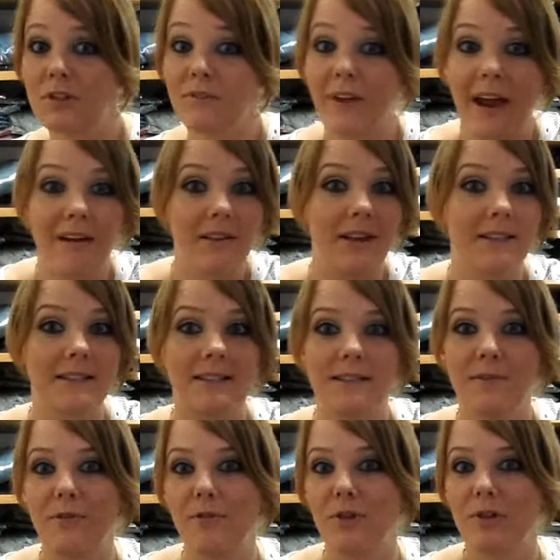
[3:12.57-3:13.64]
various
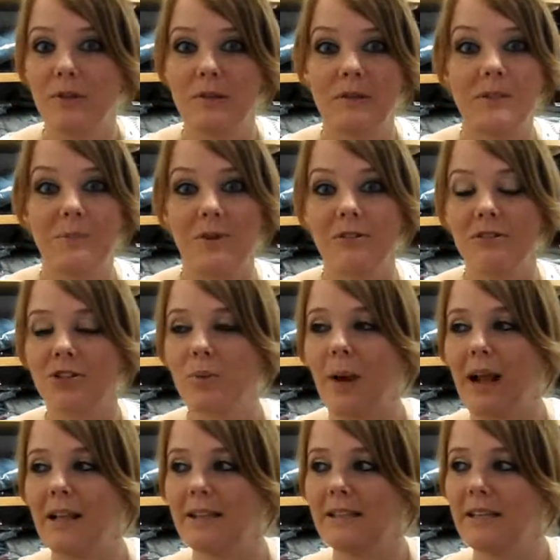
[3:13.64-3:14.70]
different
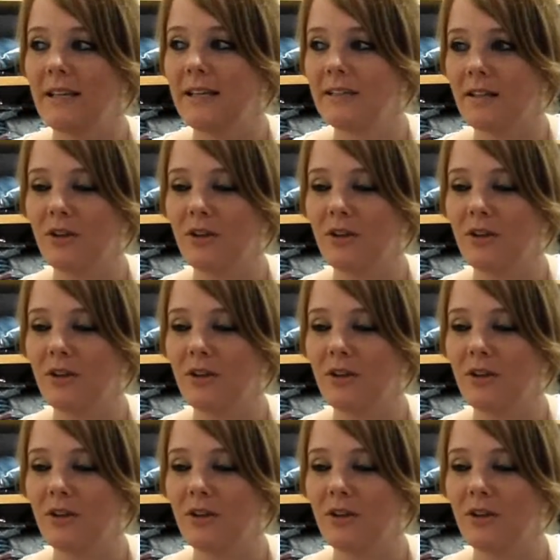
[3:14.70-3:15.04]
spiritualities